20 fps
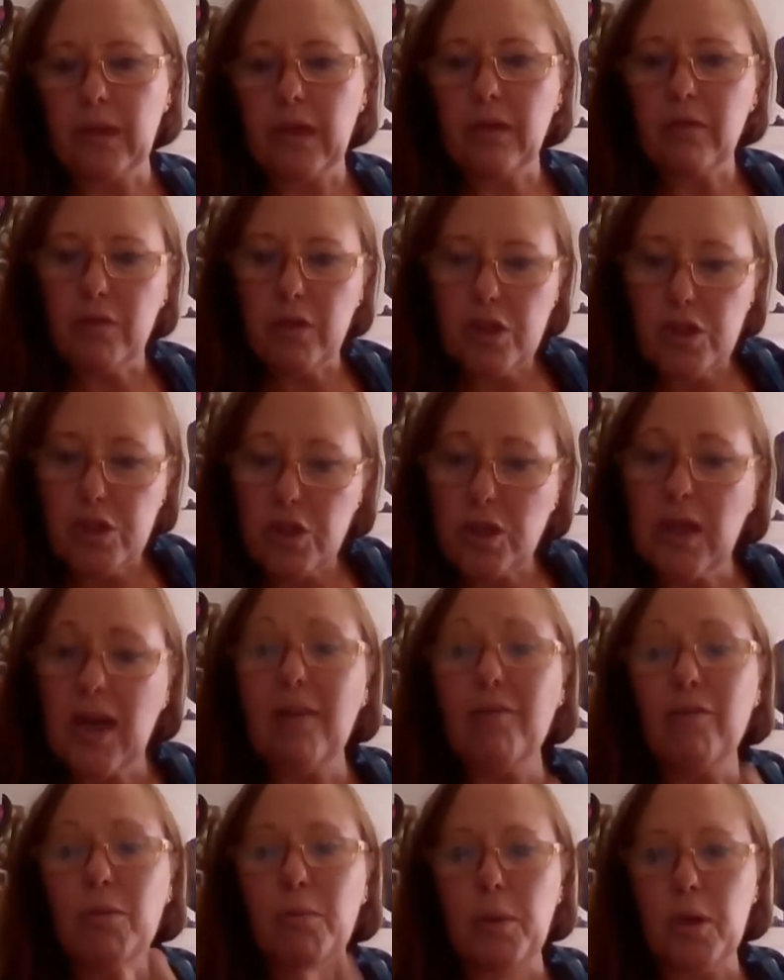If you do
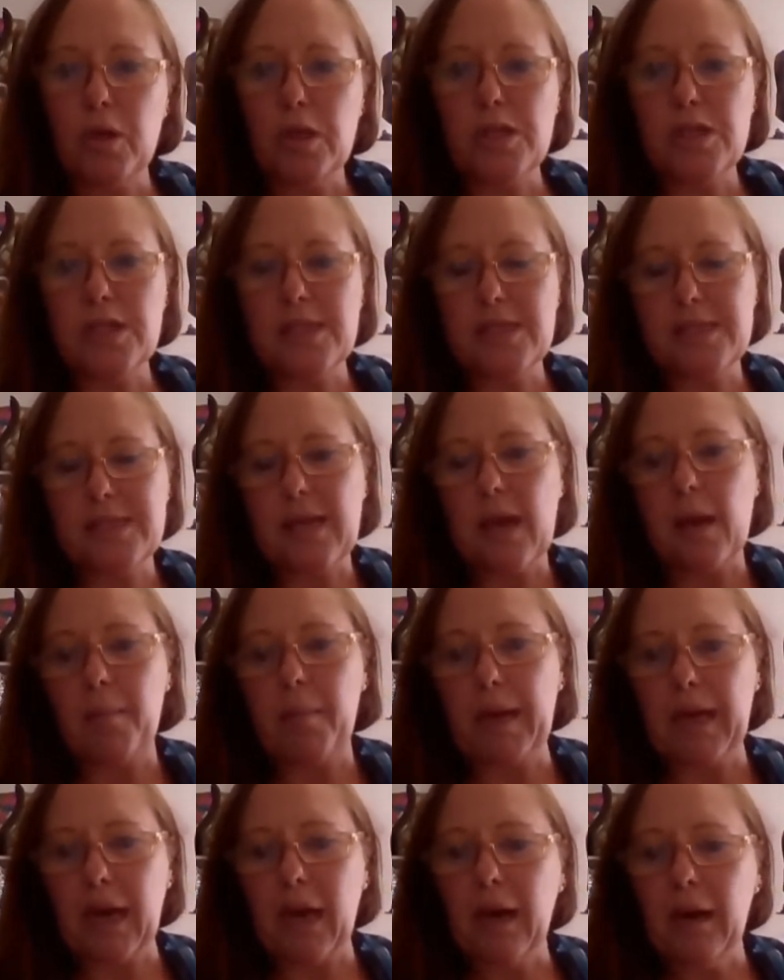have emotions
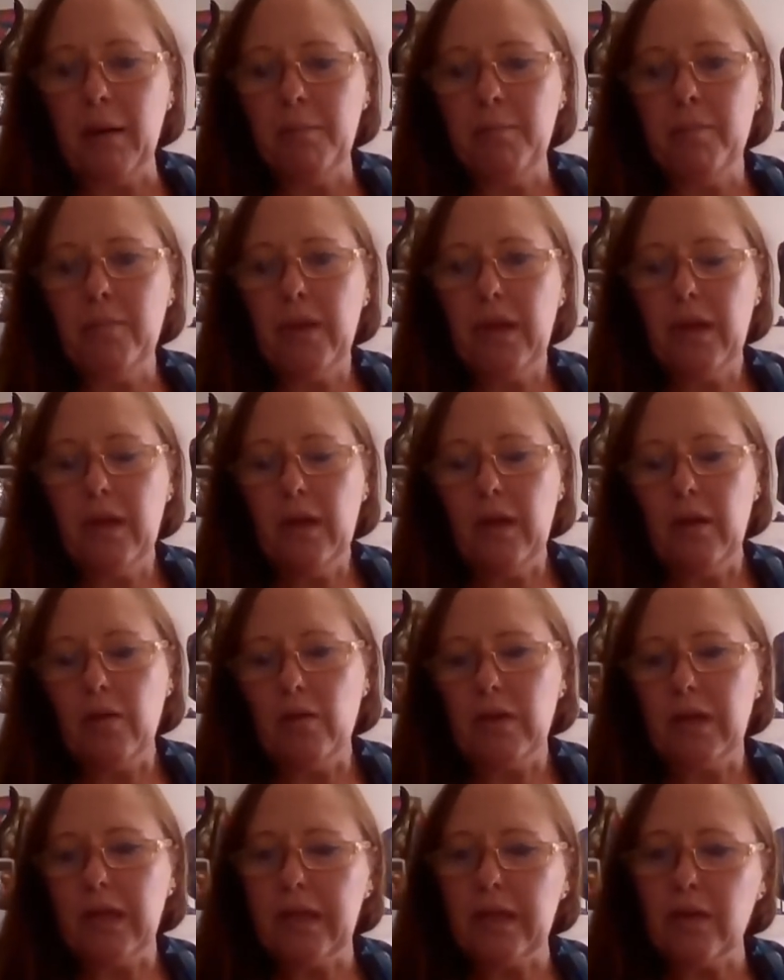coming up,
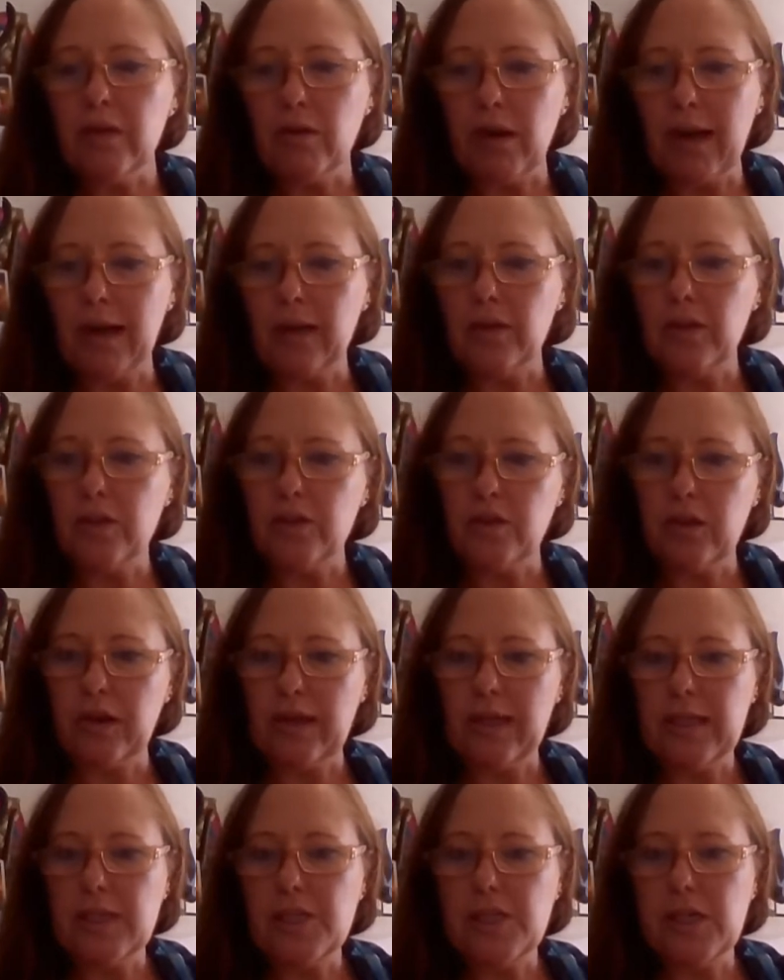really ground your
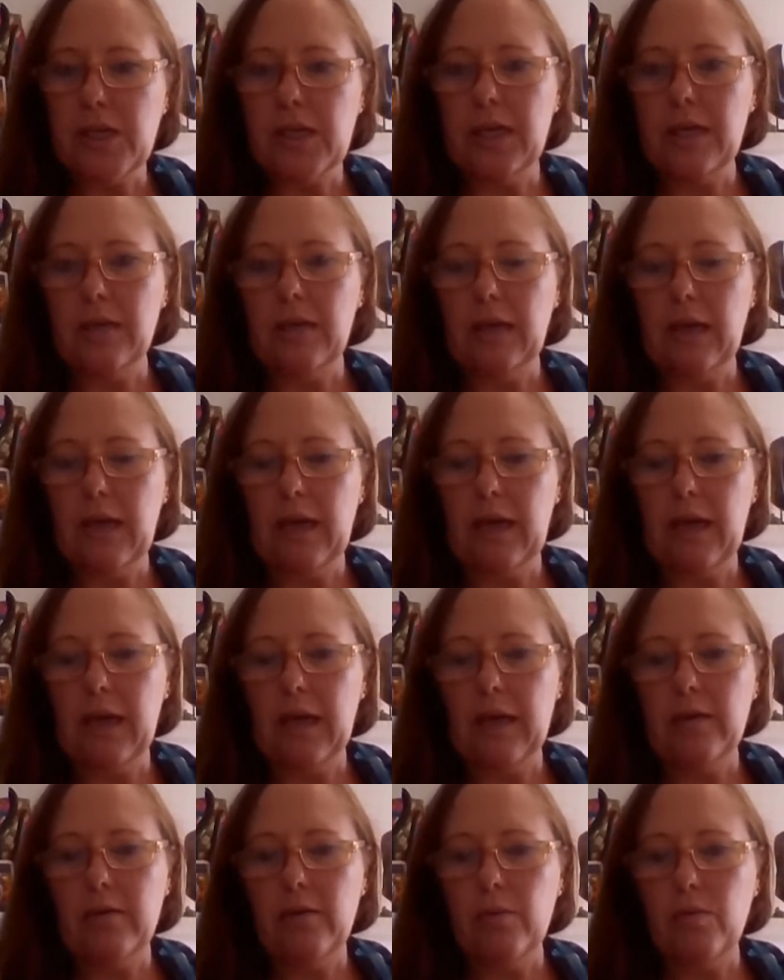energy.
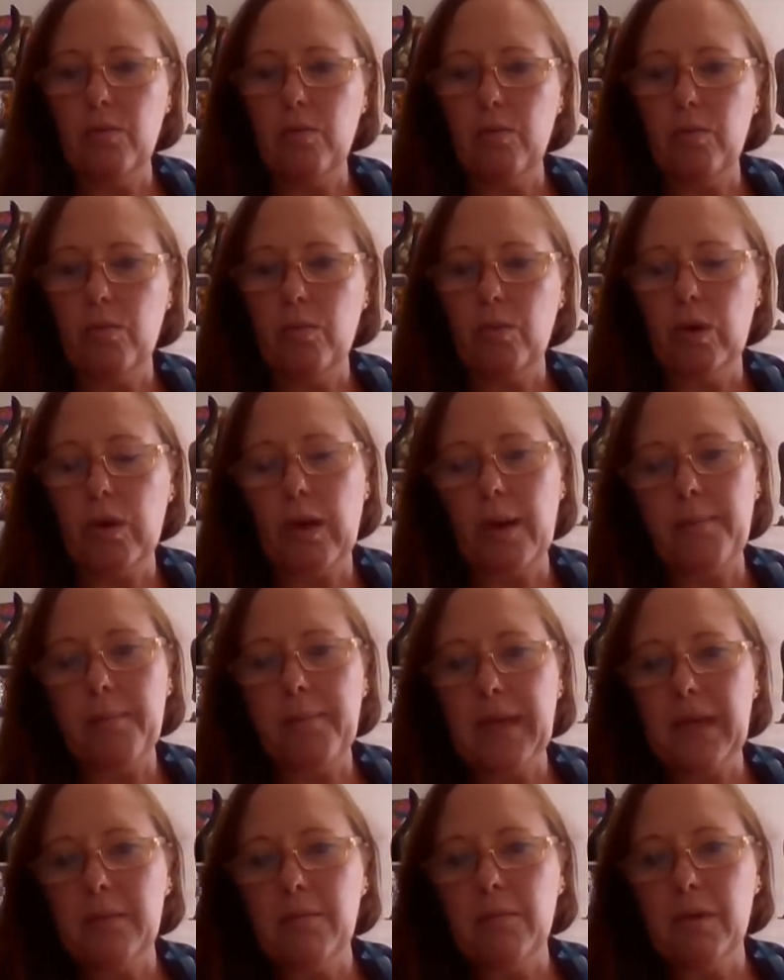And what I
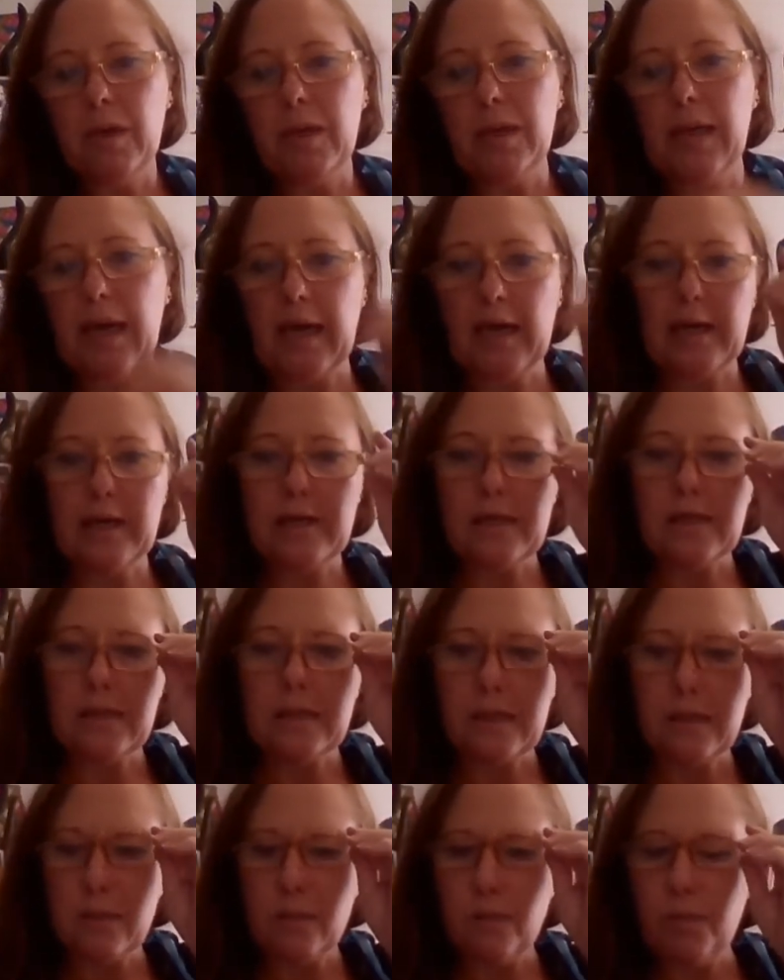mean by that
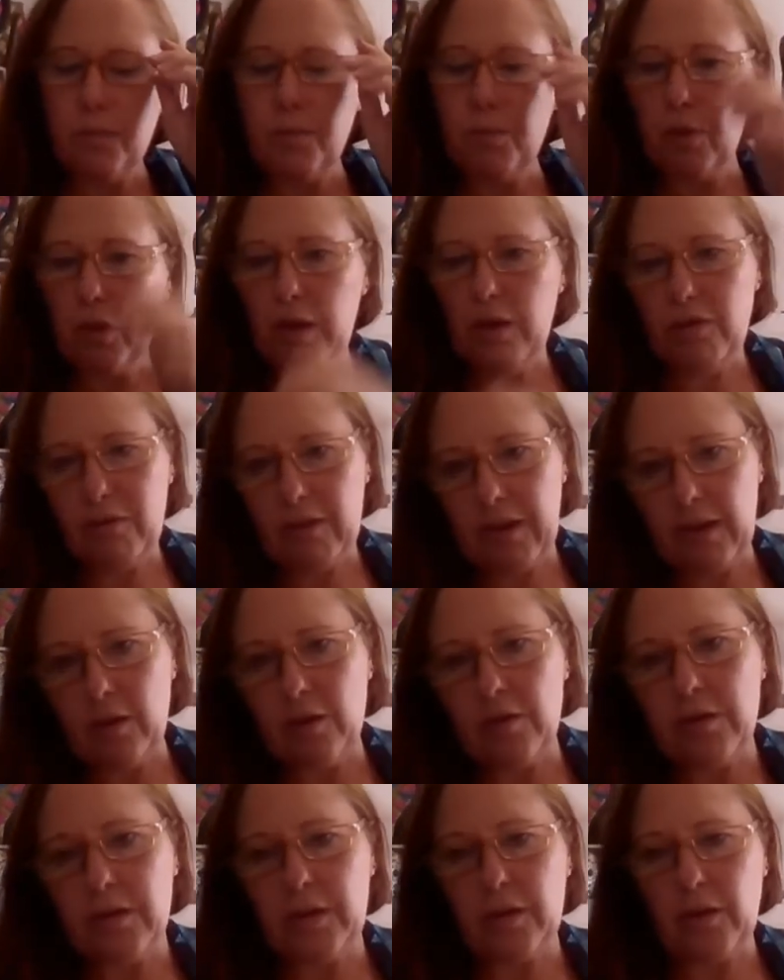is put your feet
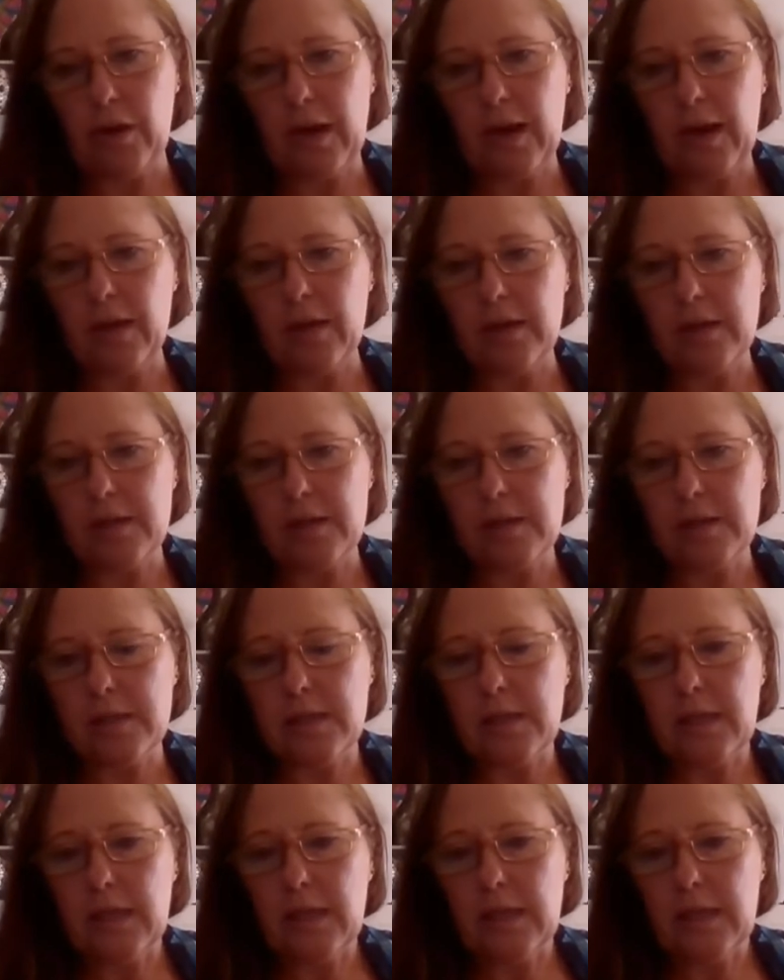on the ground,
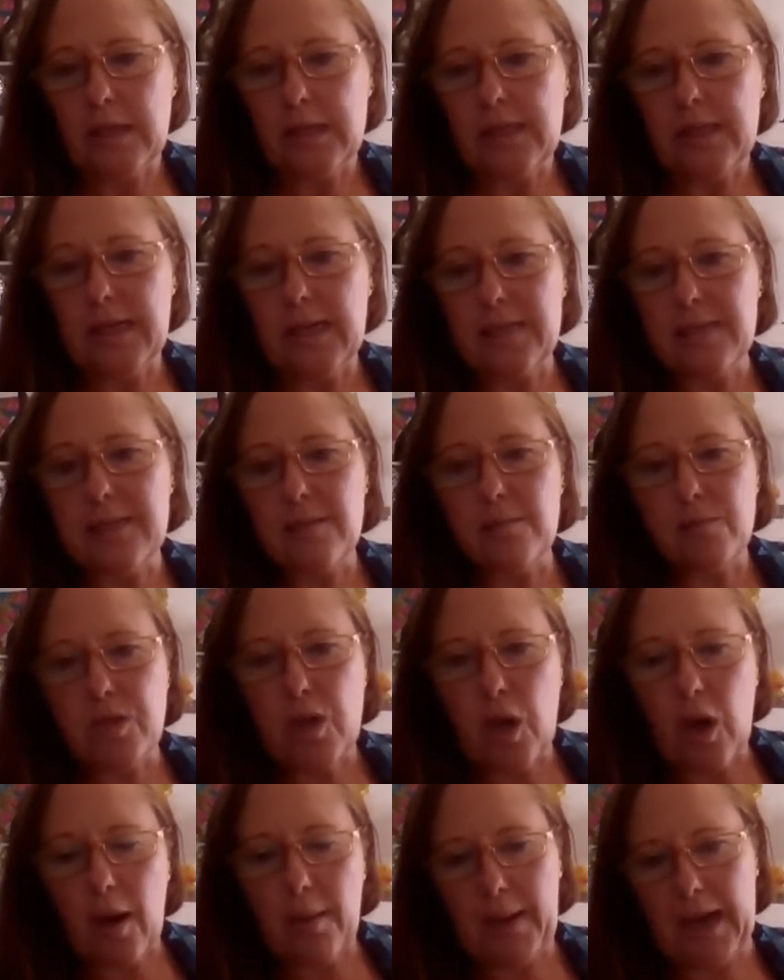take some
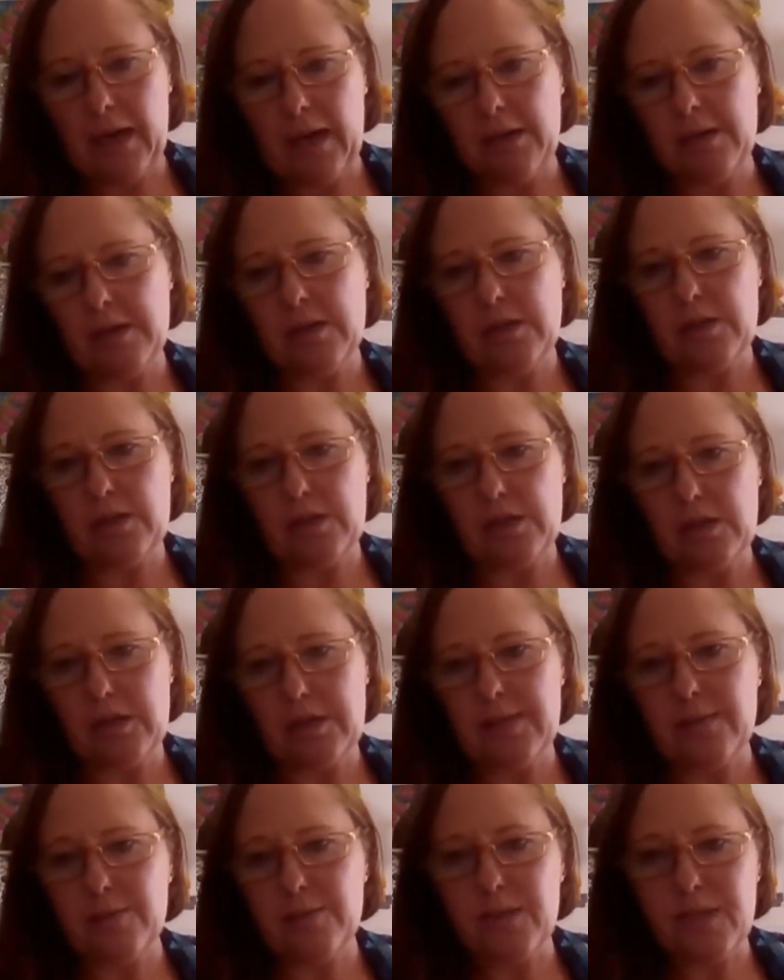time out to do
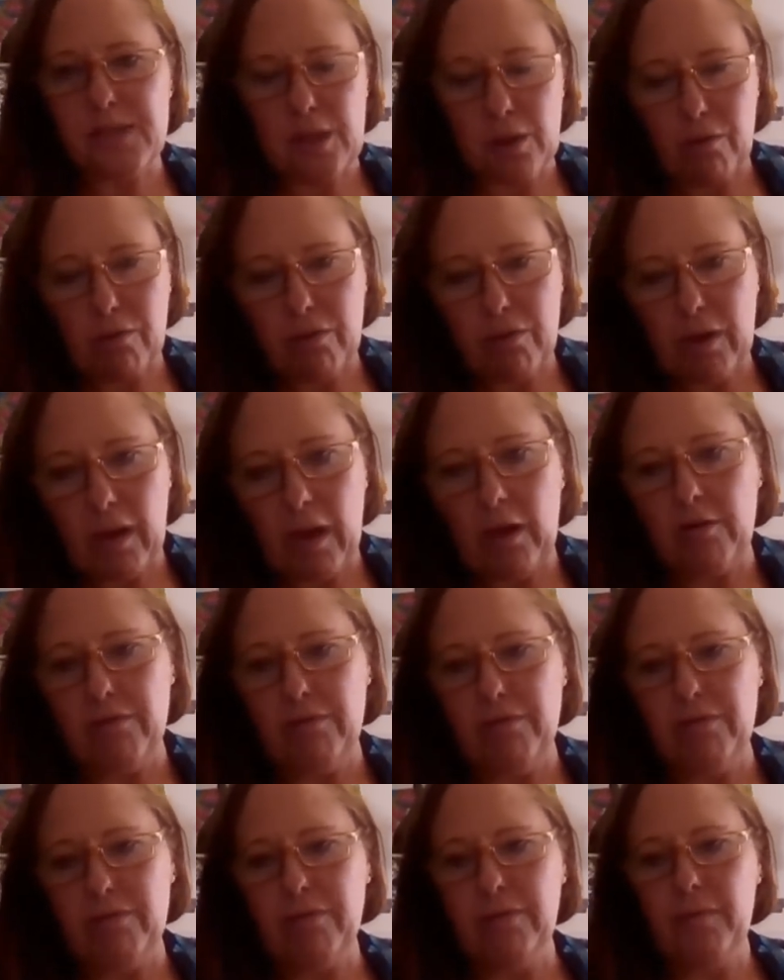some self-love.